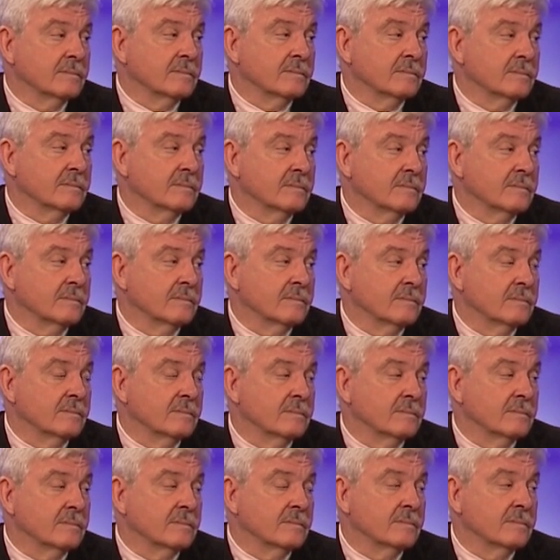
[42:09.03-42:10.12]

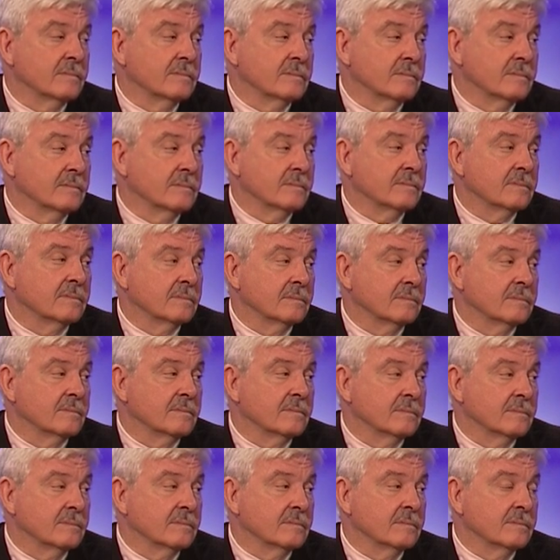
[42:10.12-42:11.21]

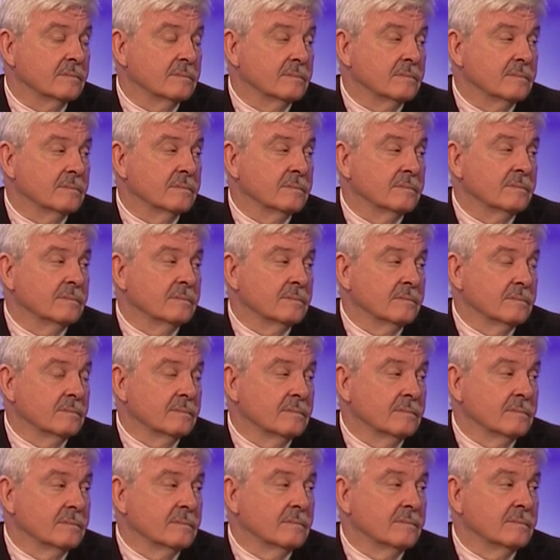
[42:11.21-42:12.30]

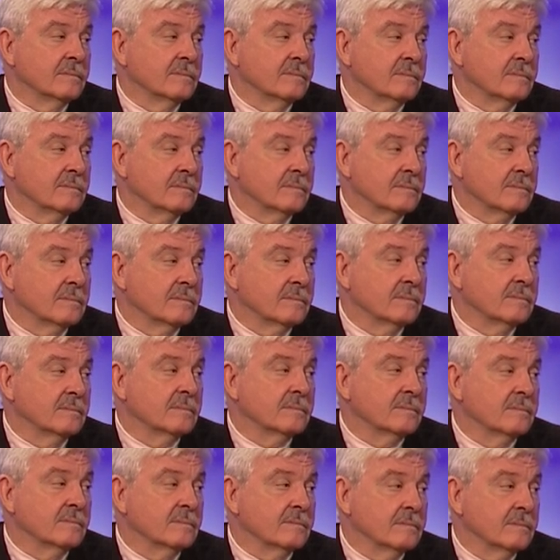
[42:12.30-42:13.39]

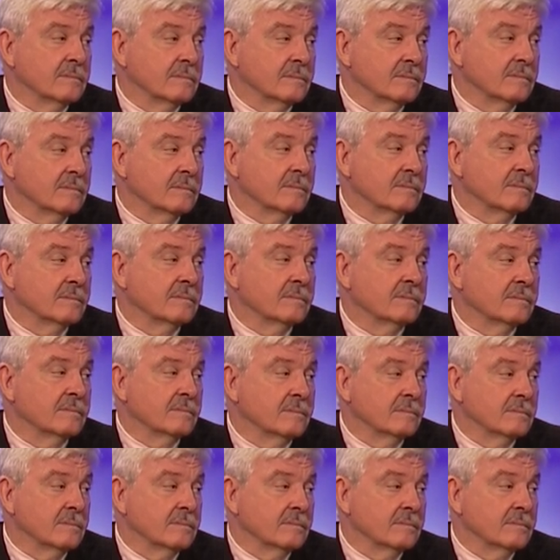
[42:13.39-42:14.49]

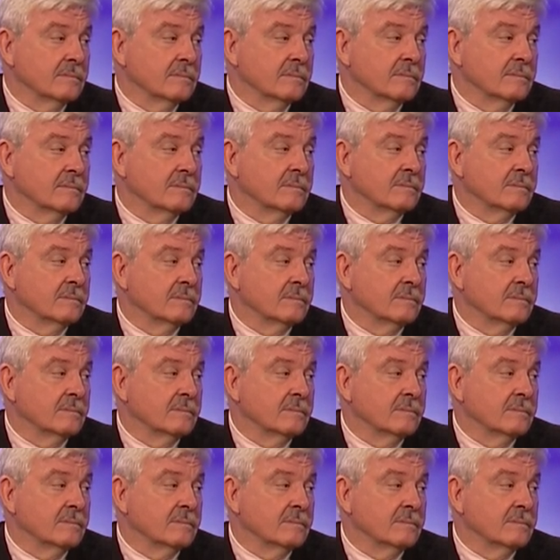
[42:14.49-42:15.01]
(silent)